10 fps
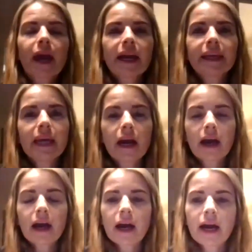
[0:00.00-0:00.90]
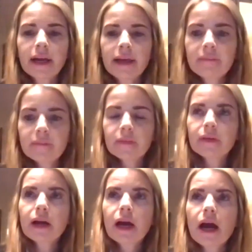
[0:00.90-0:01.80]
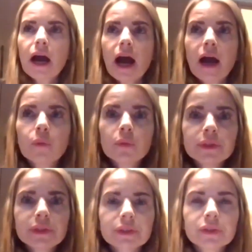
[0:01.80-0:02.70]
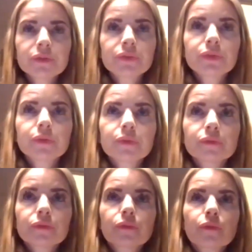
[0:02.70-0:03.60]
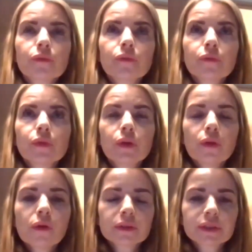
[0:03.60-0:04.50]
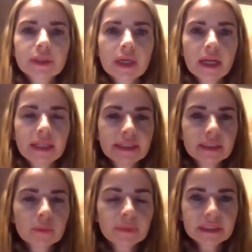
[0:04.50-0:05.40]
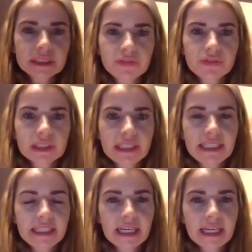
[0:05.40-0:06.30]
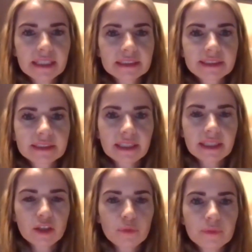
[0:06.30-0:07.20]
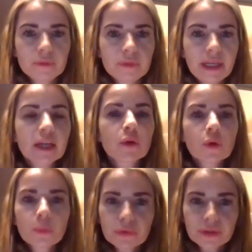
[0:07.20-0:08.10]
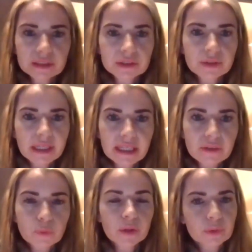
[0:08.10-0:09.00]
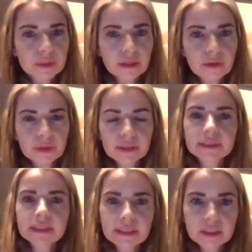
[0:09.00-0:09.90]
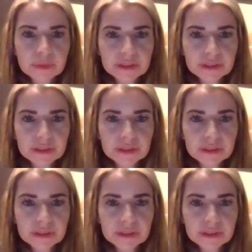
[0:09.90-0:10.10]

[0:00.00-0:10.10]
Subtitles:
Yeah, I would have looked a little bit differently at equal parental leave. We're still a little bit